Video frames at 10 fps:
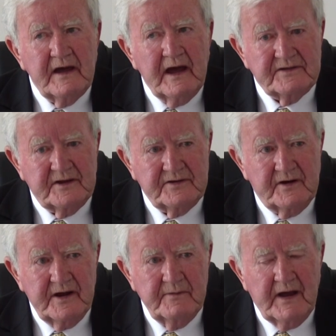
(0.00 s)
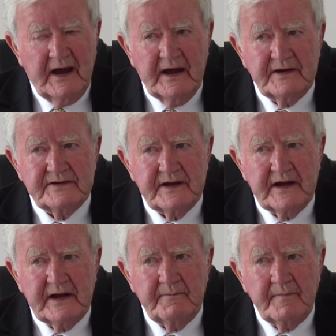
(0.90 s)
at the time, and
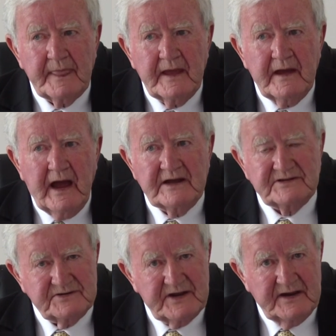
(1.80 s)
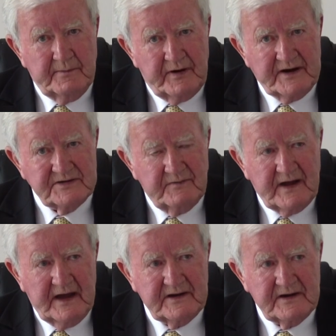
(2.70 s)
as I say, the practice of
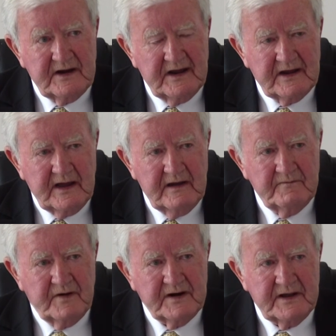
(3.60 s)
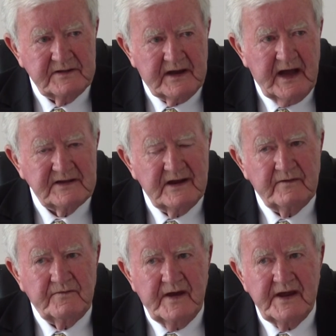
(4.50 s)
the
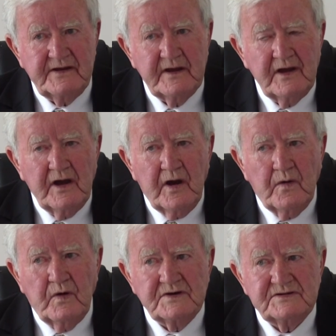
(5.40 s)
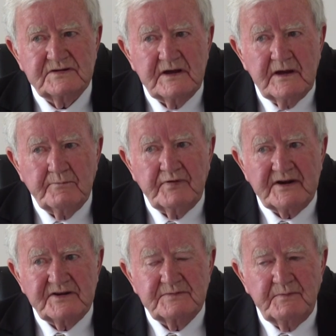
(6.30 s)
Catholic faith was
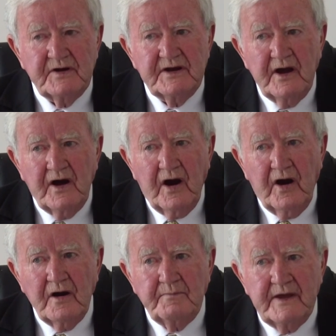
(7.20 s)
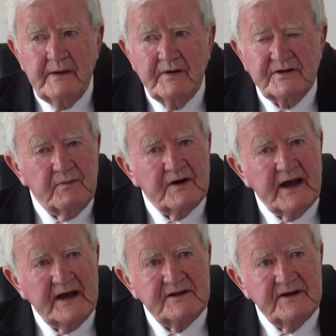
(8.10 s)
practiced by all people that were
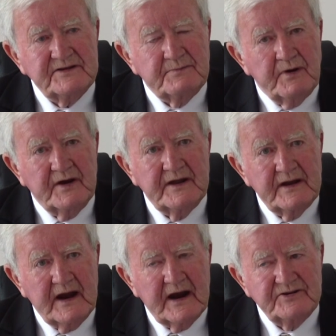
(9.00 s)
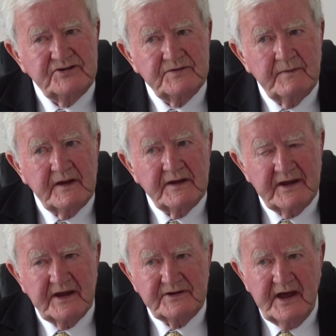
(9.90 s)
Catholics by and large.
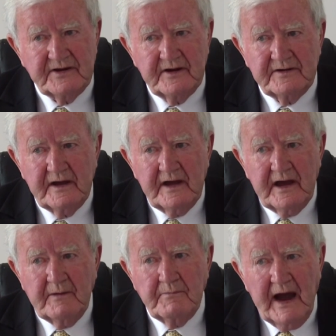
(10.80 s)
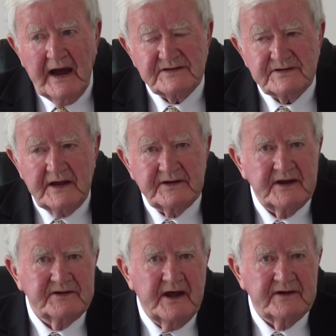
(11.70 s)
They attended Mass and they
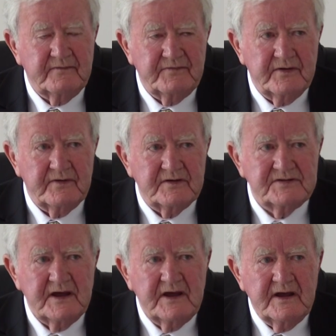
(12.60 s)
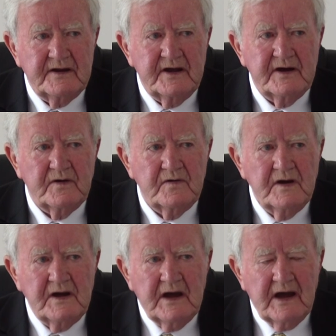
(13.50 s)
attended funerals. Now,
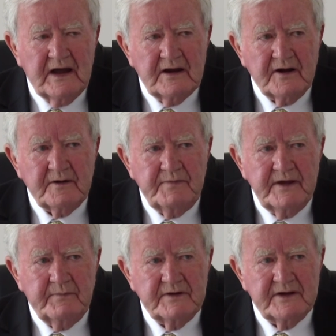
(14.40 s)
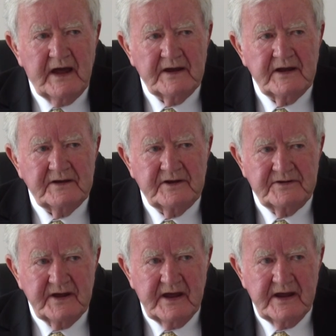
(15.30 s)
a lot of people
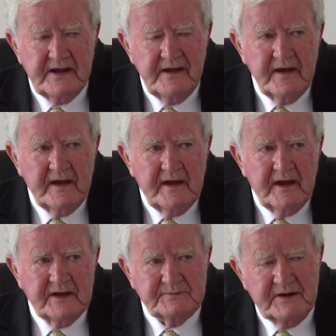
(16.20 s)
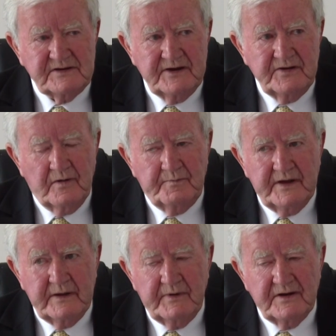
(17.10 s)
today, especially young
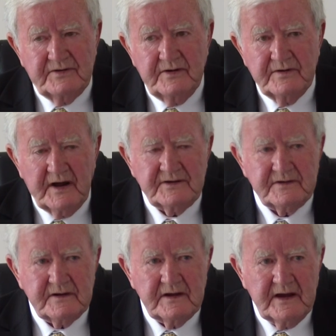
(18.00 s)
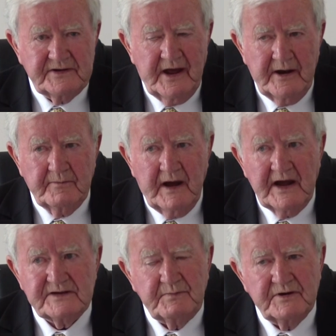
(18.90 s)
people, do not attend
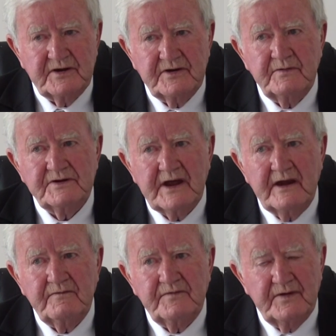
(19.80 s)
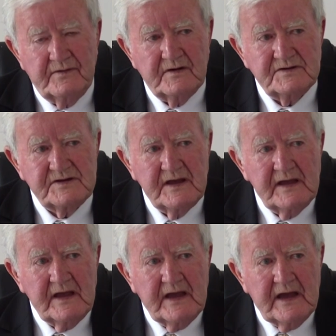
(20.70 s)
Mass, but they do attend funerals.
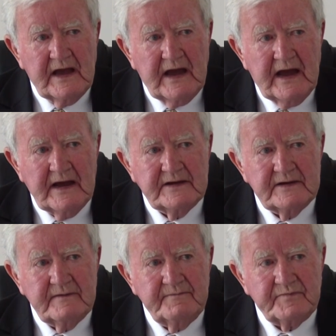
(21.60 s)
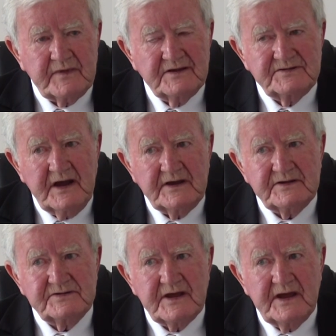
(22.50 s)
And it's sad
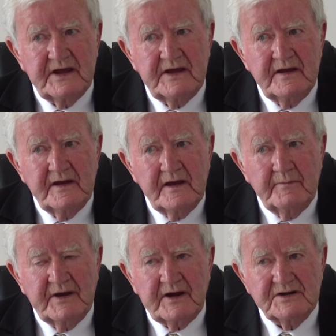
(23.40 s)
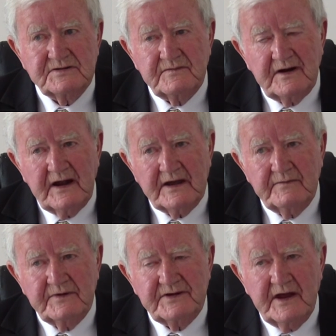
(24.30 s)
to say, because of their lack
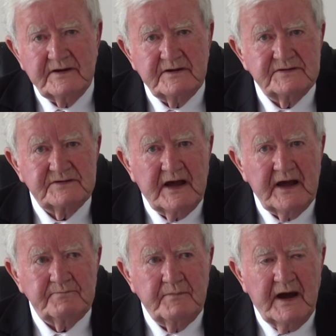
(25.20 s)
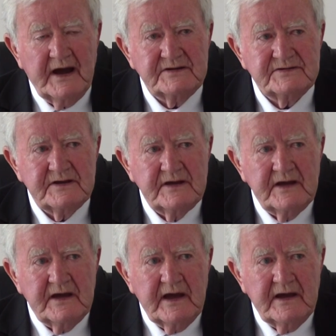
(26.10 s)
of attendance at Mass,
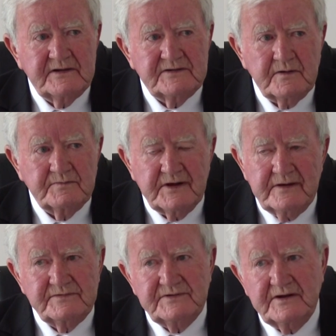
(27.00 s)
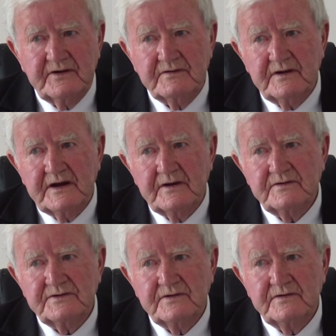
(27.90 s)
sometimes they don't know
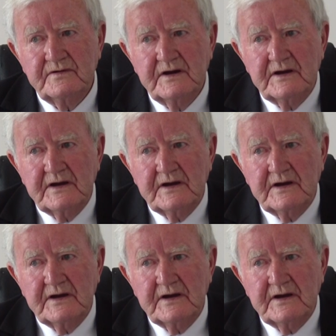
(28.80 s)
how to